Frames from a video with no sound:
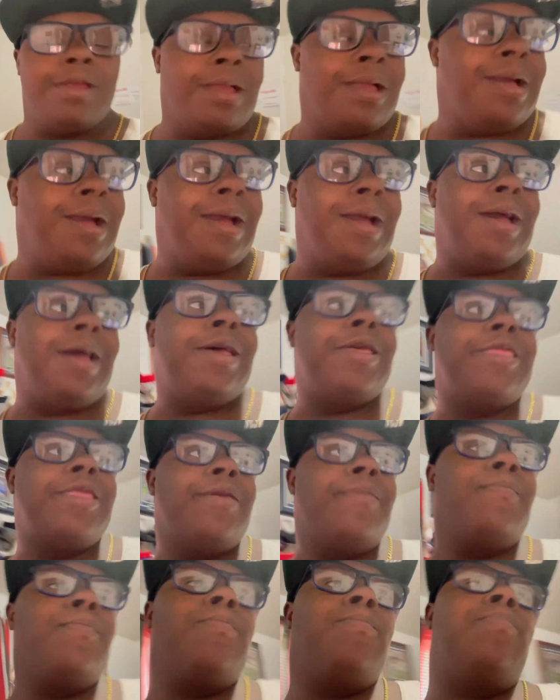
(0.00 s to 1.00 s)
it, guys.
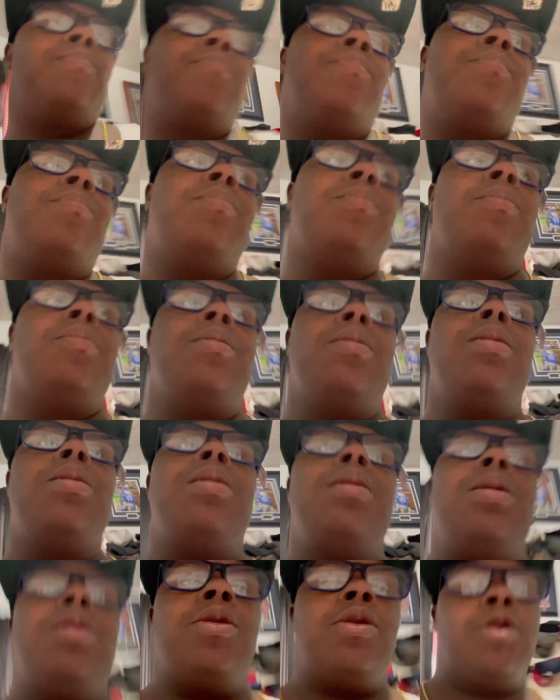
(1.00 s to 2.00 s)

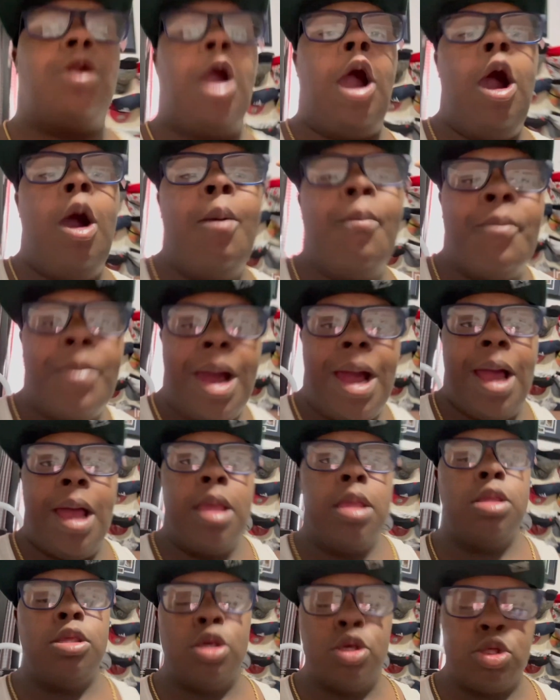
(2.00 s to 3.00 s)
Go on my
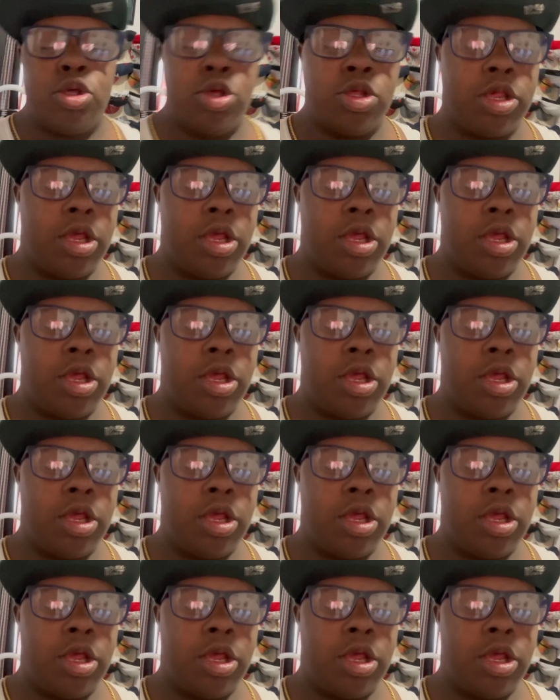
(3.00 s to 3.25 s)
YouTube